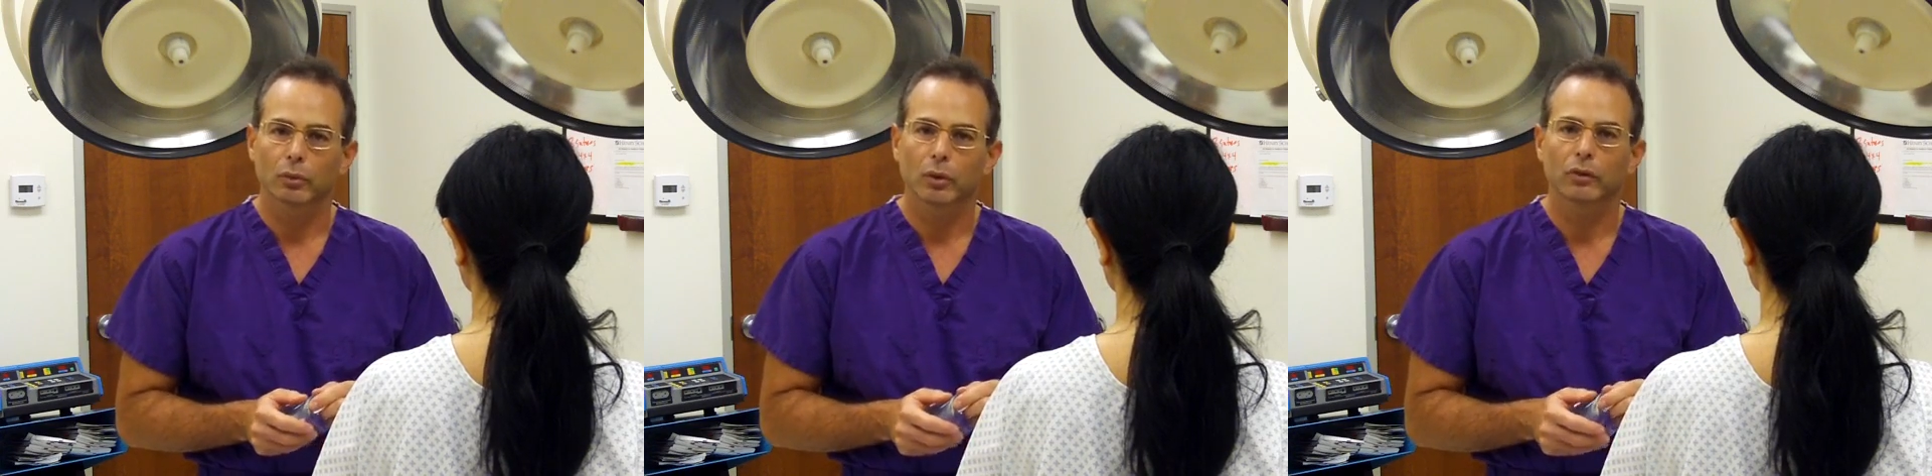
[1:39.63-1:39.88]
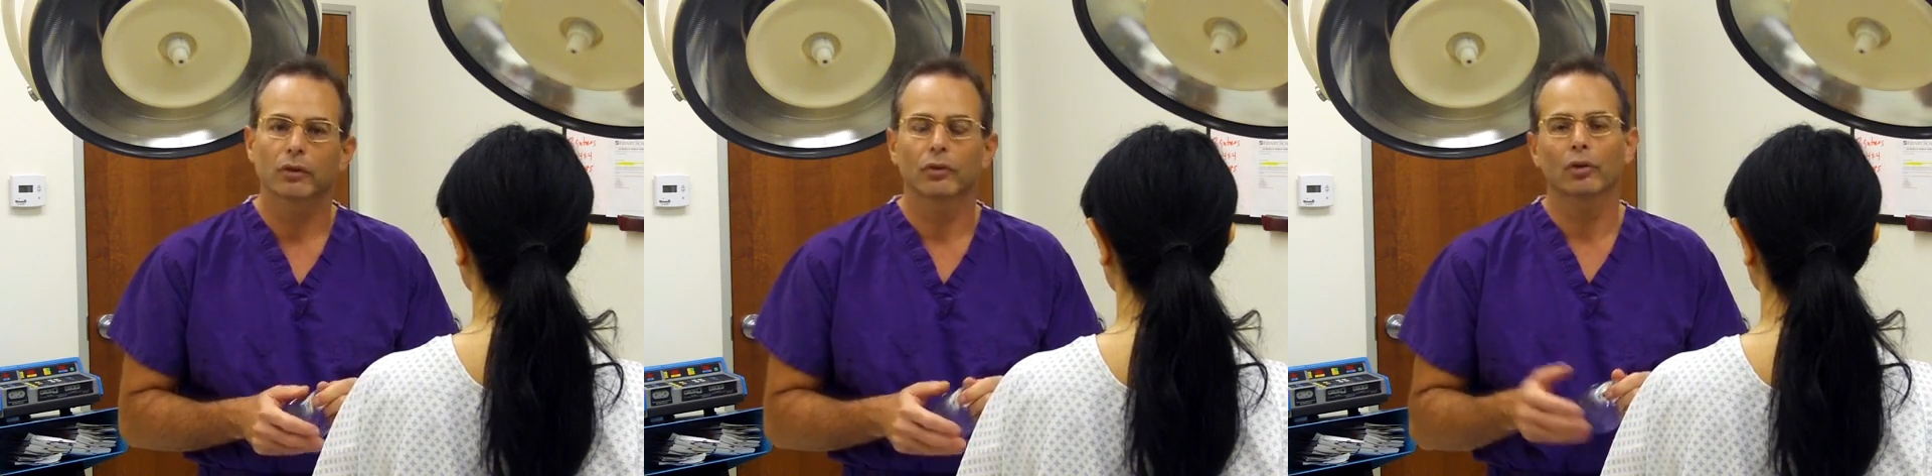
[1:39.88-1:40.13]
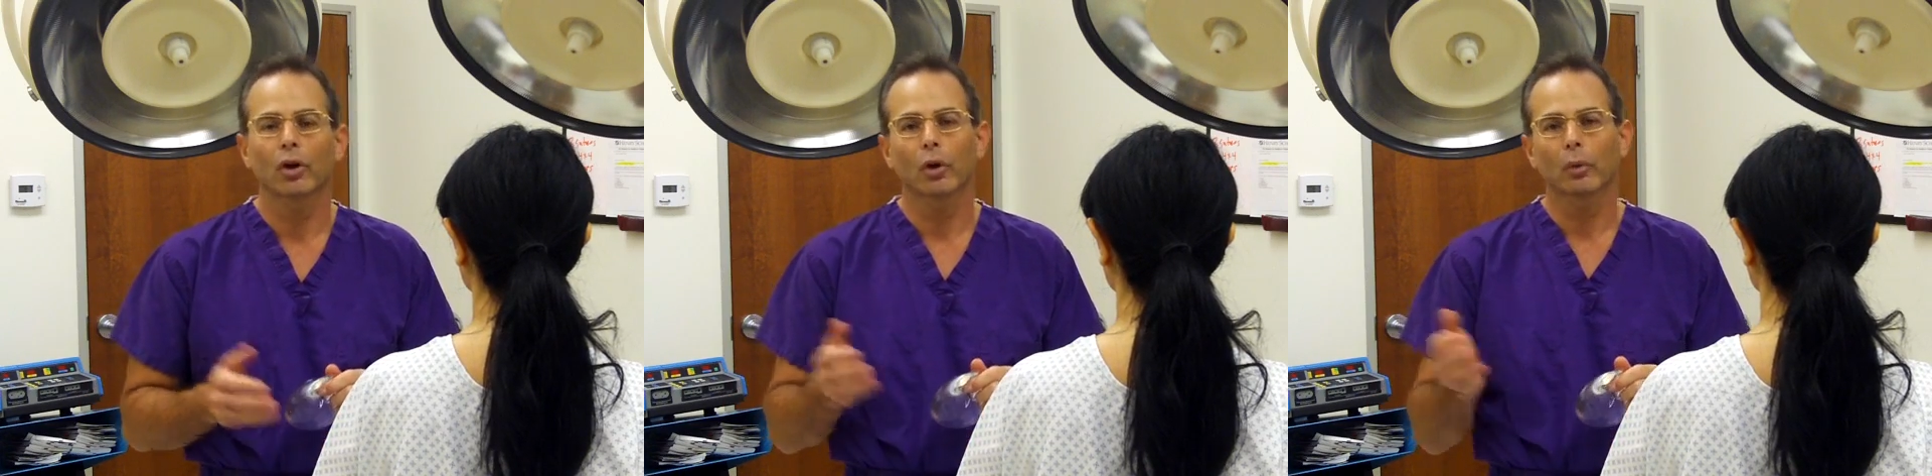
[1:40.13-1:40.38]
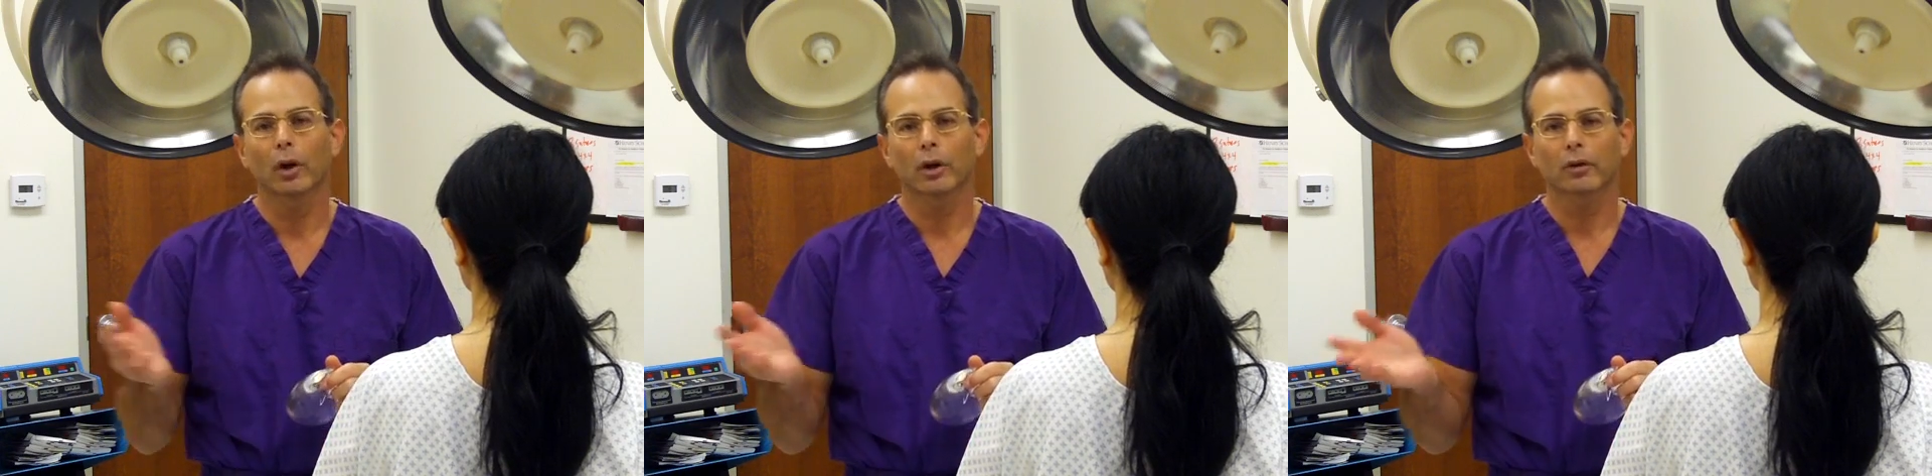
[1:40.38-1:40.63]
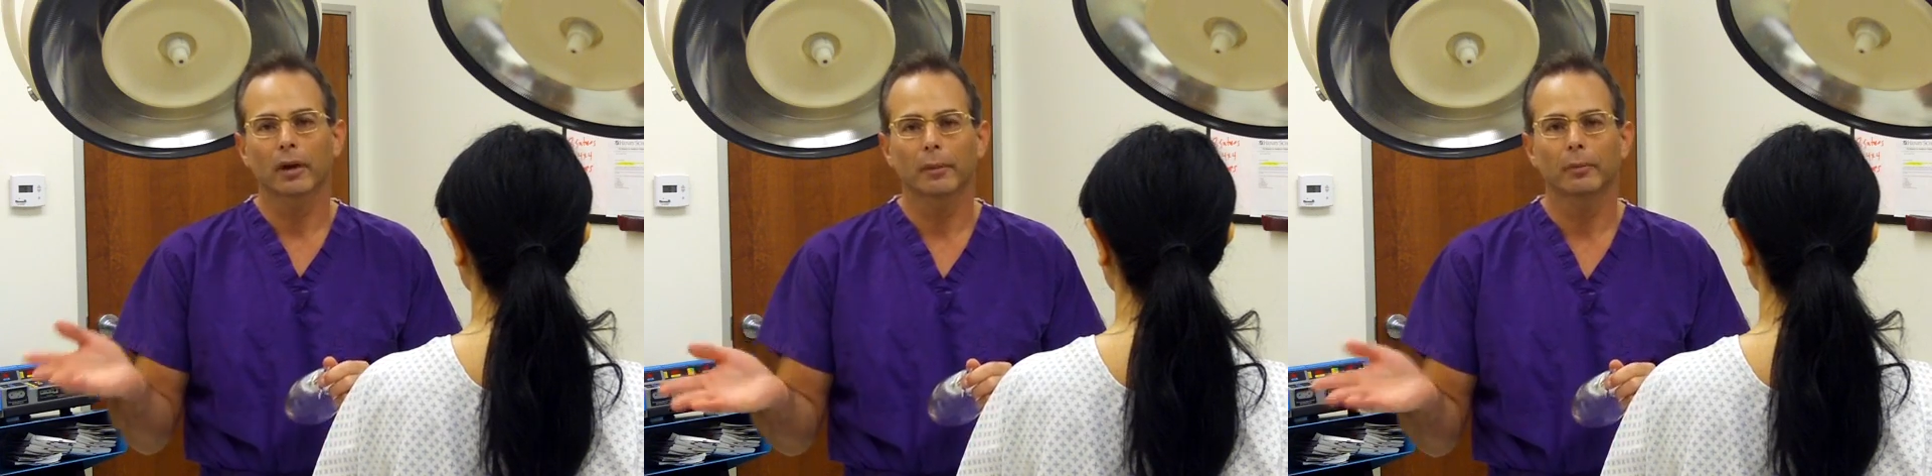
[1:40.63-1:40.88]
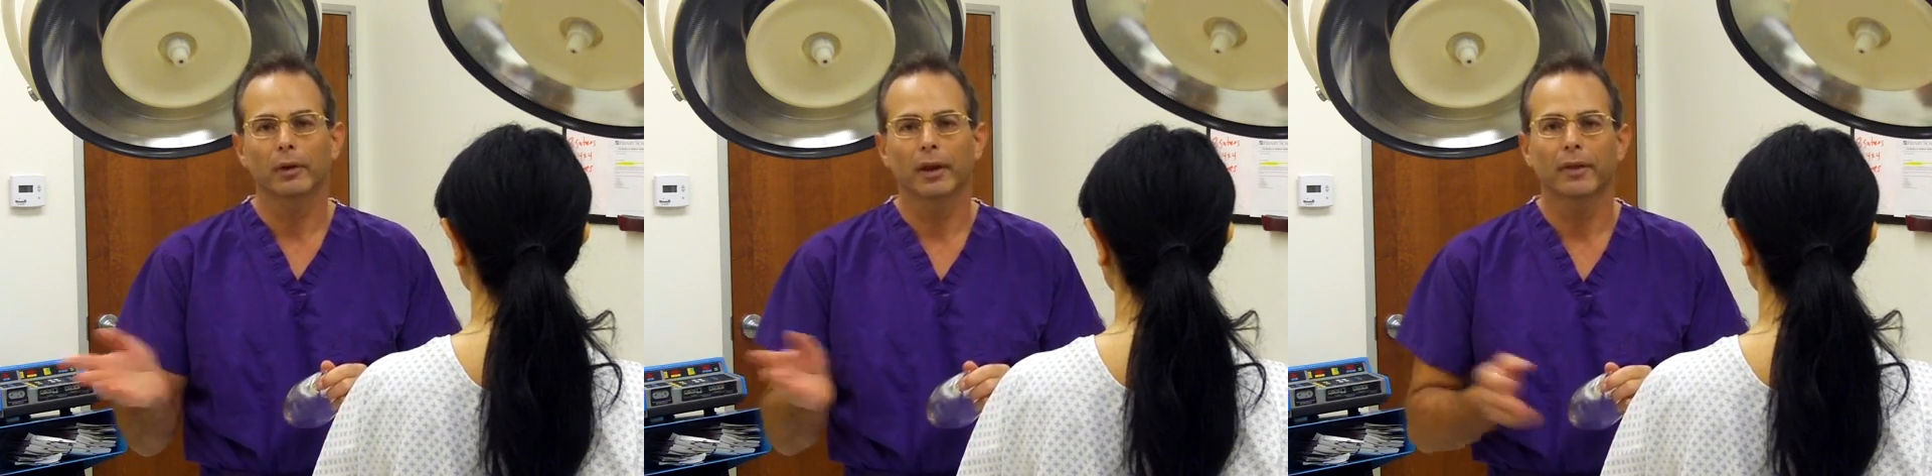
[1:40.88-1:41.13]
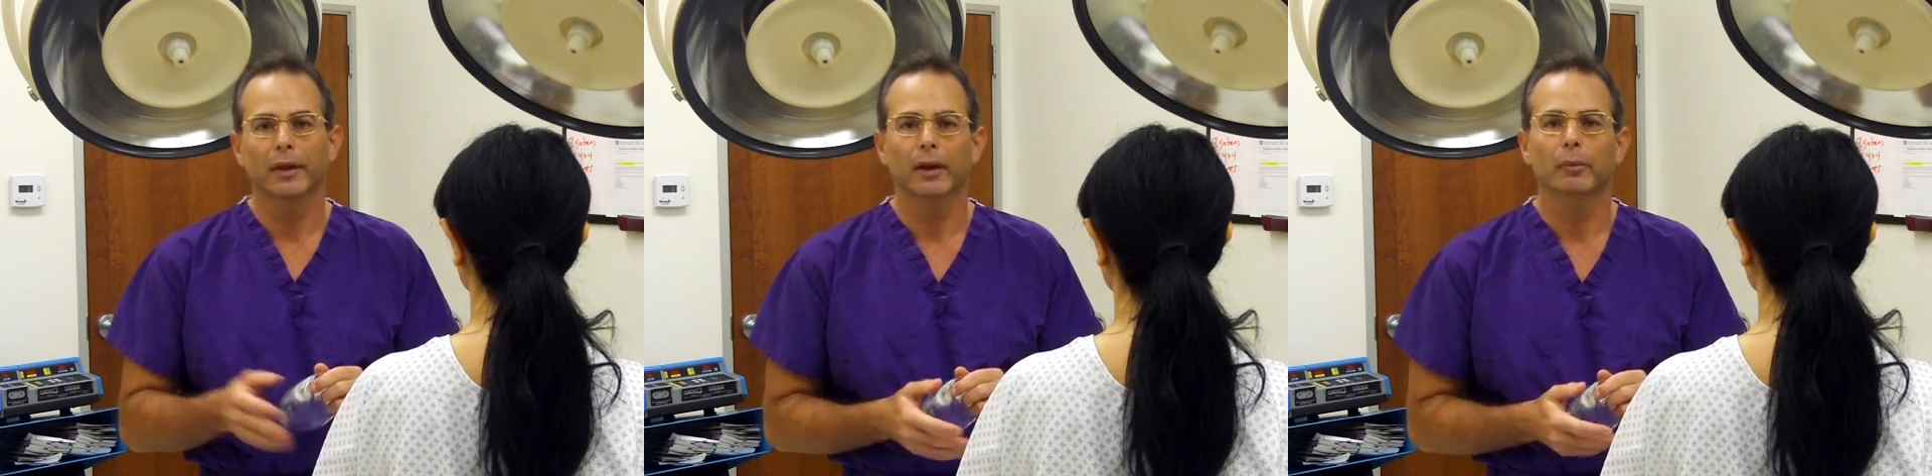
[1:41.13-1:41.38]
which is a saltwater implant that